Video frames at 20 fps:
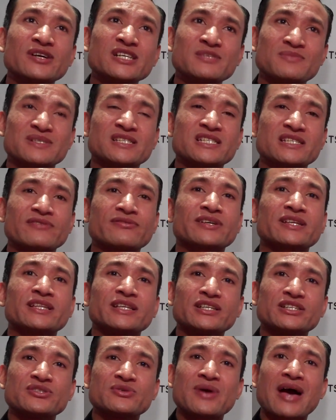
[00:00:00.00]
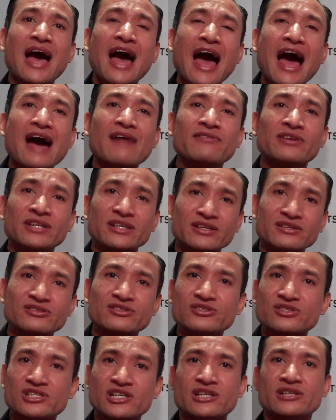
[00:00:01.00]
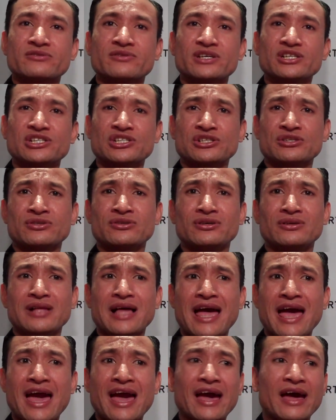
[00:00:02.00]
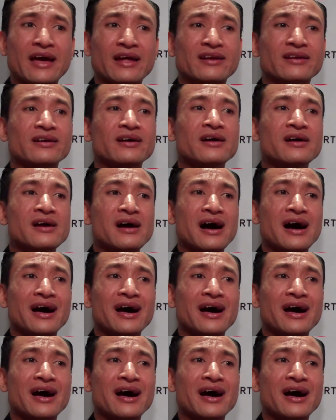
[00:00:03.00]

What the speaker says: very specifically to have an intergenerational and